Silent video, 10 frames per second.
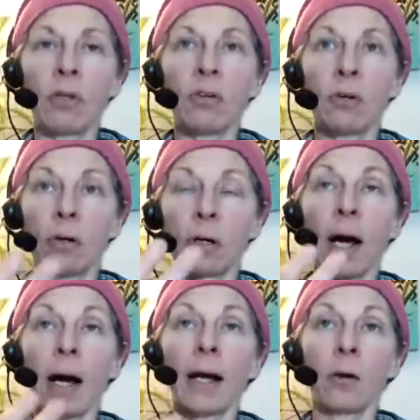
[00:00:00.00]
But your
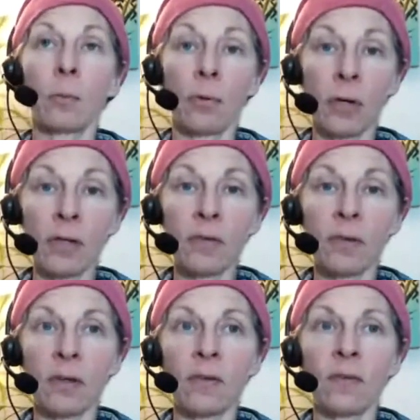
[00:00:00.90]
higher
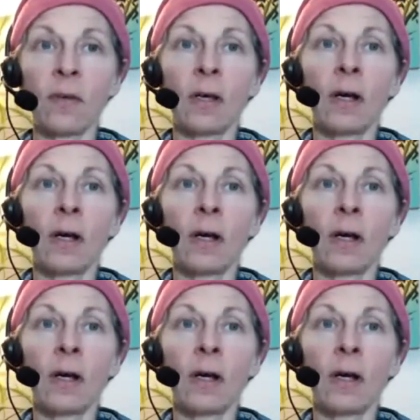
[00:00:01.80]
presence